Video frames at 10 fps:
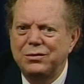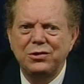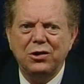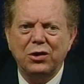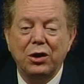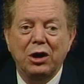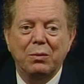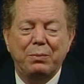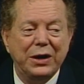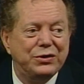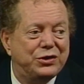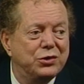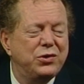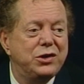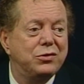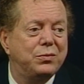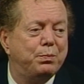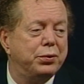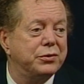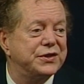You know, but do
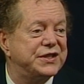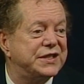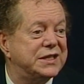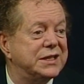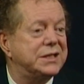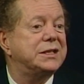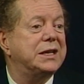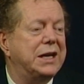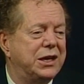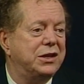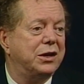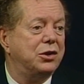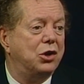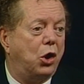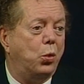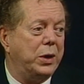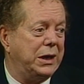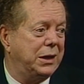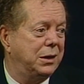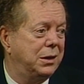you persist in the
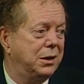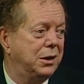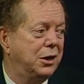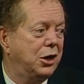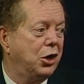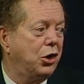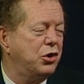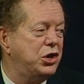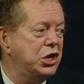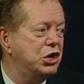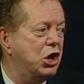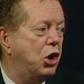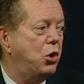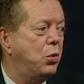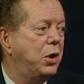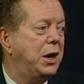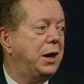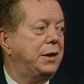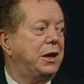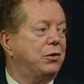knowing, or do you know
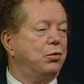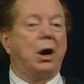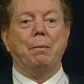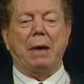and then